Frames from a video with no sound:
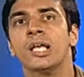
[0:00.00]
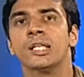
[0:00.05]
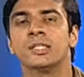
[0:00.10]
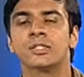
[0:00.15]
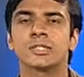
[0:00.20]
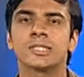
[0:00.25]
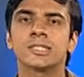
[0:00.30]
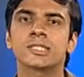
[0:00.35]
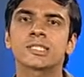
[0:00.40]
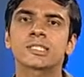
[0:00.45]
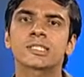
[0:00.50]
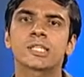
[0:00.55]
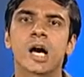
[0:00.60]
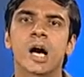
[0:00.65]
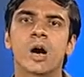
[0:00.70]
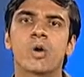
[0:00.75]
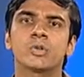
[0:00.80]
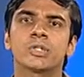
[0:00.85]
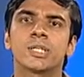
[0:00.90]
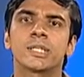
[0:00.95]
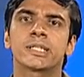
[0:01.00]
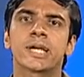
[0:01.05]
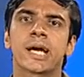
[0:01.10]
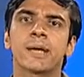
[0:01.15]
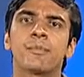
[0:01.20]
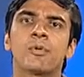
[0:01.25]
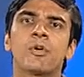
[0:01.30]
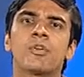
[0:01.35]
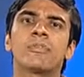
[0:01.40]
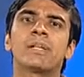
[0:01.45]
This is how the
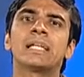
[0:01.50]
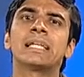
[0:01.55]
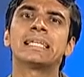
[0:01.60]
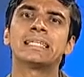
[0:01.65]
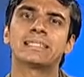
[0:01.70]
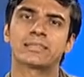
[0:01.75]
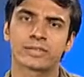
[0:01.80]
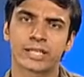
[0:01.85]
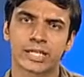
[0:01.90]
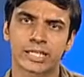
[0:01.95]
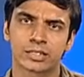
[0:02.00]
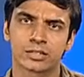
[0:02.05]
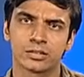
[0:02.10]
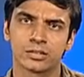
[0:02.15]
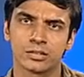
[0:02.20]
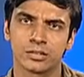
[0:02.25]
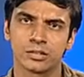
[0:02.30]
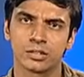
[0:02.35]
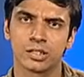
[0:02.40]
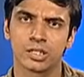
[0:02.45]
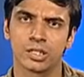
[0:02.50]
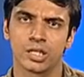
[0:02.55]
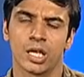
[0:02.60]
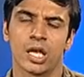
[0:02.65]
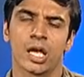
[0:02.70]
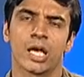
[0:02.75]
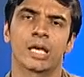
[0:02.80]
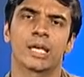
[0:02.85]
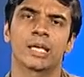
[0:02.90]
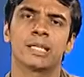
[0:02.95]
dipole will interact
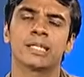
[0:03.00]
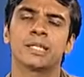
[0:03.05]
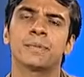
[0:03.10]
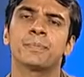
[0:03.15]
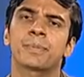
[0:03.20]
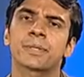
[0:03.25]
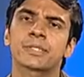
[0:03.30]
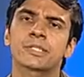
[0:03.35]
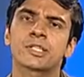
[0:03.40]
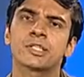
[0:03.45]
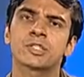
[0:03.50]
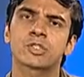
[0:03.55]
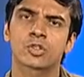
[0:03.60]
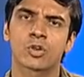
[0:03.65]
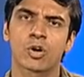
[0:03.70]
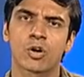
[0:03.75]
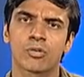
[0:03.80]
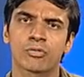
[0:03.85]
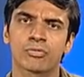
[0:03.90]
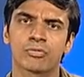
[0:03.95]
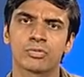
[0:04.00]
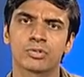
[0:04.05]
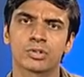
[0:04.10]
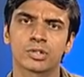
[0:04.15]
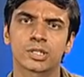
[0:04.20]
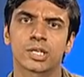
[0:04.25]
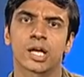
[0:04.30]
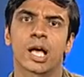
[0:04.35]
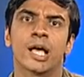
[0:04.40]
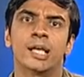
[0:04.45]
in the presence of
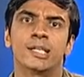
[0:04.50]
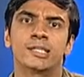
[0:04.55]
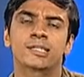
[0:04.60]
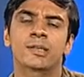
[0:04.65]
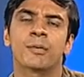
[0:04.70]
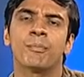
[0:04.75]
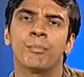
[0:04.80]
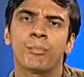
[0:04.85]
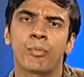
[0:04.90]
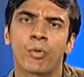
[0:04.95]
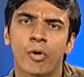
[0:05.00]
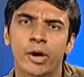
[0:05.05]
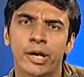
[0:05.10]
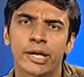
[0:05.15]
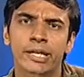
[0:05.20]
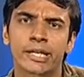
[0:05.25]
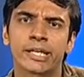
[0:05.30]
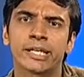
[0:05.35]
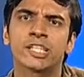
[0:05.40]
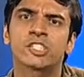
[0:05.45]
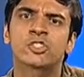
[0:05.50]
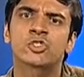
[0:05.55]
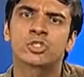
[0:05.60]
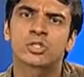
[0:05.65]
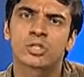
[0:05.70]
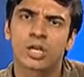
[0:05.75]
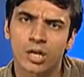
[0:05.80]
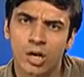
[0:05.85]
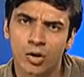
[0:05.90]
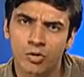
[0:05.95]
some point in its
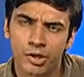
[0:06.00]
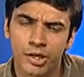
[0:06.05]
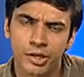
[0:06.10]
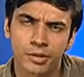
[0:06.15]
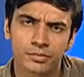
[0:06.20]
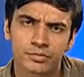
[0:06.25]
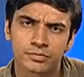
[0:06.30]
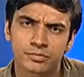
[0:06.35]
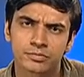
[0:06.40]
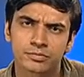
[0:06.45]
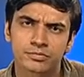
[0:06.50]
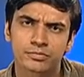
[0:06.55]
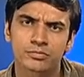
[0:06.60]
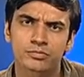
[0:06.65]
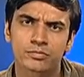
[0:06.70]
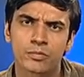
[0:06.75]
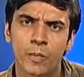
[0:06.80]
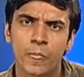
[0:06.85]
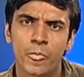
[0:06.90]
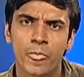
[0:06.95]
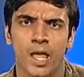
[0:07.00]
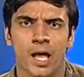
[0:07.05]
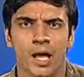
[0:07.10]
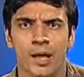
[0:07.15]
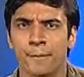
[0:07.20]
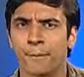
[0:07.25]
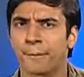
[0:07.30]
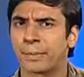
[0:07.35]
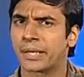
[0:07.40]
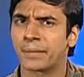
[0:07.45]
surrounding,
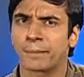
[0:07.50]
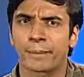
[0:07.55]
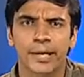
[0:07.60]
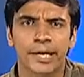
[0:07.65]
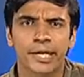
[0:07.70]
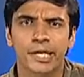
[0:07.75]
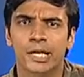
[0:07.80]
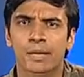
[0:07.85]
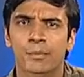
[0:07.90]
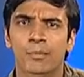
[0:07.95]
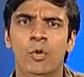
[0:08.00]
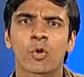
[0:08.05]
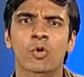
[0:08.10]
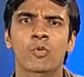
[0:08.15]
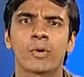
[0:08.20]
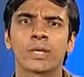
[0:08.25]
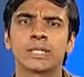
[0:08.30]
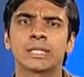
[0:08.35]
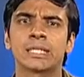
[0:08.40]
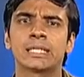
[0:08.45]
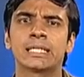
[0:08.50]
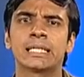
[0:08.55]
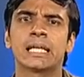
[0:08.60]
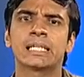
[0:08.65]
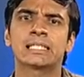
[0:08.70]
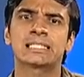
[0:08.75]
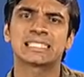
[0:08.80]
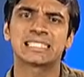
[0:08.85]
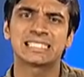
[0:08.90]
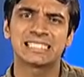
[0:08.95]
depending upon whether
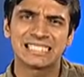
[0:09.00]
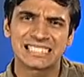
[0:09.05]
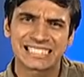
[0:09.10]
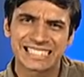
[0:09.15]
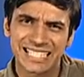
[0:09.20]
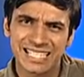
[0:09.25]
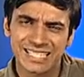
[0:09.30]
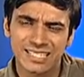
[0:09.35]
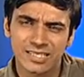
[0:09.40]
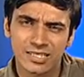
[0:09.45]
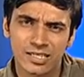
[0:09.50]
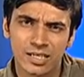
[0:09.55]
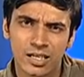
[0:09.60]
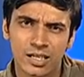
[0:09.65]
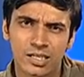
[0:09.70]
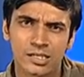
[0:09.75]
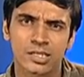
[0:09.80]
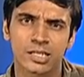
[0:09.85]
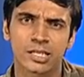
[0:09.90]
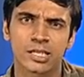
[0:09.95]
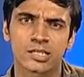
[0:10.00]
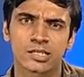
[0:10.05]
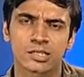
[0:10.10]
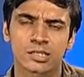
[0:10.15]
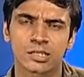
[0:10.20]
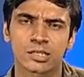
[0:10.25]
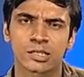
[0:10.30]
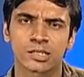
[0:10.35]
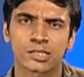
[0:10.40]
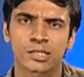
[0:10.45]
the test charge is
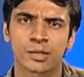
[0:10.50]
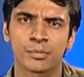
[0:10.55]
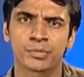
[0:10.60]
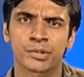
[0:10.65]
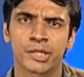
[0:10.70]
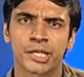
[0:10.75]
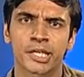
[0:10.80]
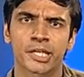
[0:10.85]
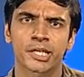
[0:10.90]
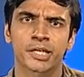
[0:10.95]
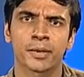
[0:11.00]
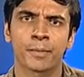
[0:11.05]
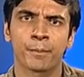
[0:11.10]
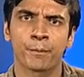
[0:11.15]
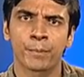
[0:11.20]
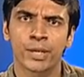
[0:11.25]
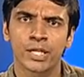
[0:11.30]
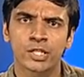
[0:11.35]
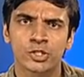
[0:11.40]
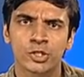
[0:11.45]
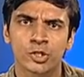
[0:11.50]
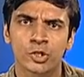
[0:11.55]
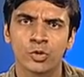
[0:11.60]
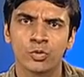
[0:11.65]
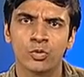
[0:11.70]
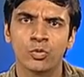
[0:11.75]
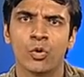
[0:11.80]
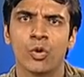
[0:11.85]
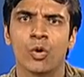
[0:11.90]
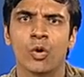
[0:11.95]
something plus
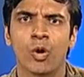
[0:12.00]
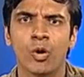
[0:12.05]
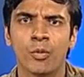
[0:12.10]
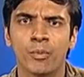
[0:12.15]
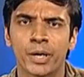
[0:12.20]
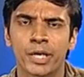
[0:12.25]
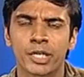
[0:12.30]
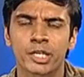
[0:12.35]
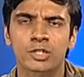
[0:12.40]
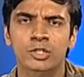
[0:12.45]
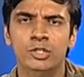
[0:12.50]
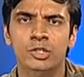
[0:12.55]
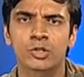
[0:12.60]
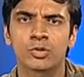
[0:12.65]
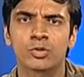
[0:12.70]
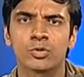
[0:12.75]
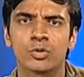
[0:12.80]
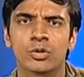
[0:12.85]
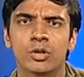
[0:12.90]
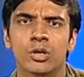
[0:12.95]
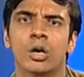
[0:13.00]
q or minus q